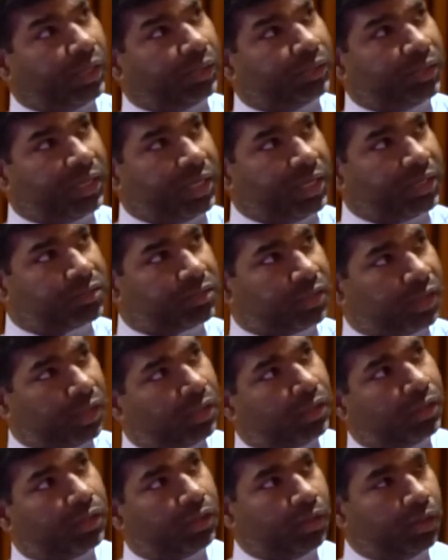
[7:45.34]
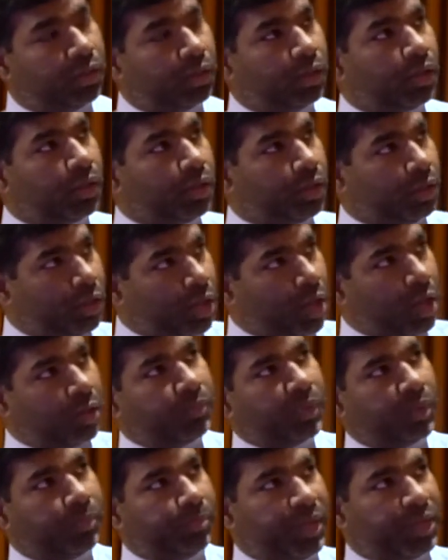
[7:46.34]
traditional
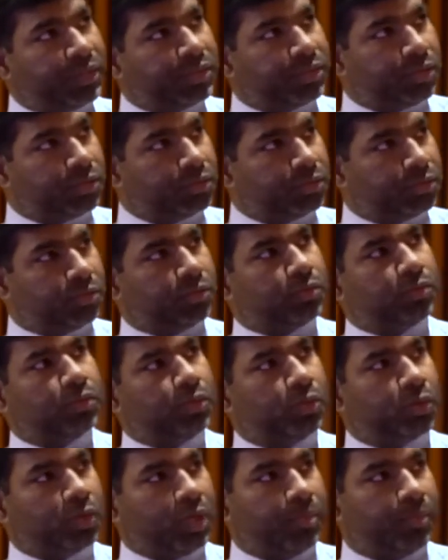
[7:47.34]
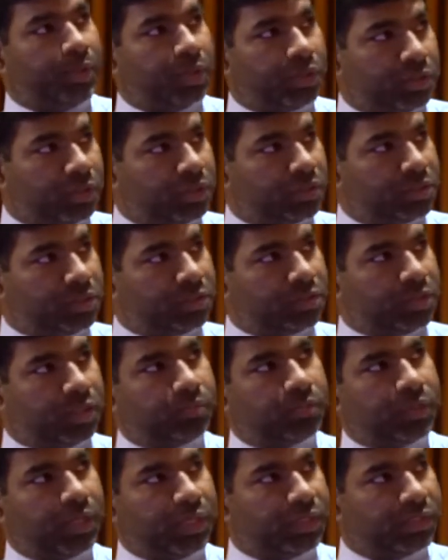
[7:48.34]
normal patients who come into the
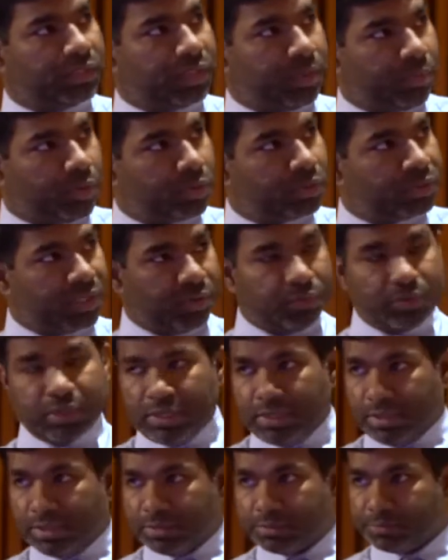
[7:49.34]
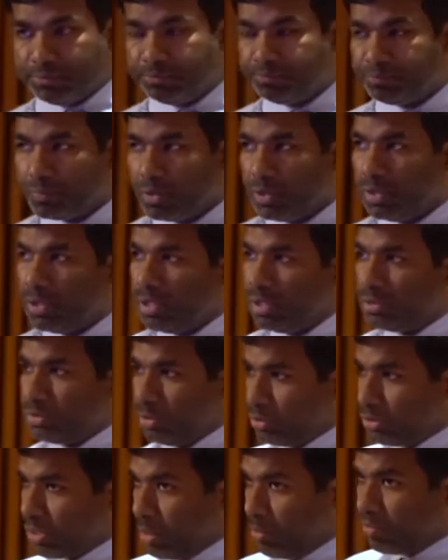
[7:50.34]
system, that is about 70 years.
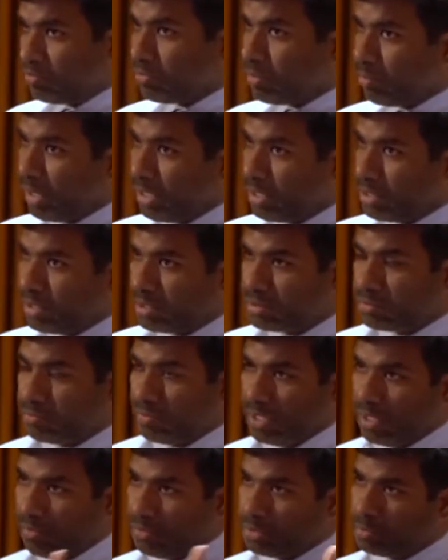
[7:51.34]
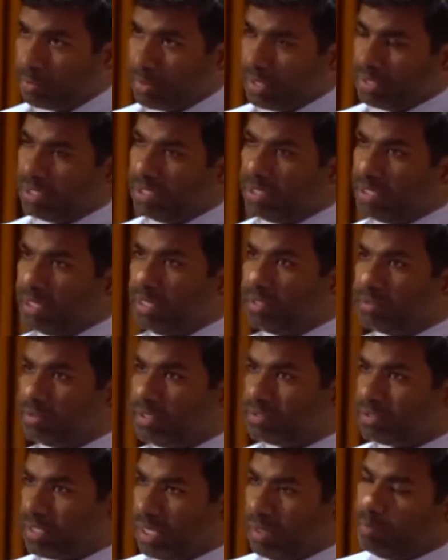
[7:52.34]
So some of the mentors, when I was presenting
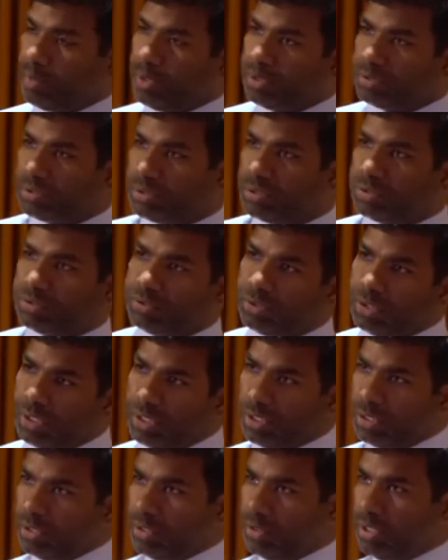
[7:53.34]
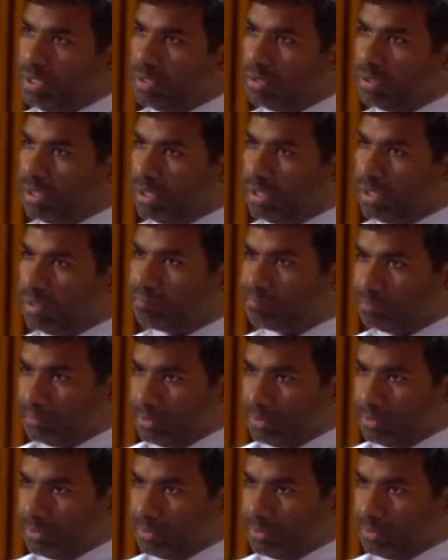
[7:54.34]
this hypothesis during the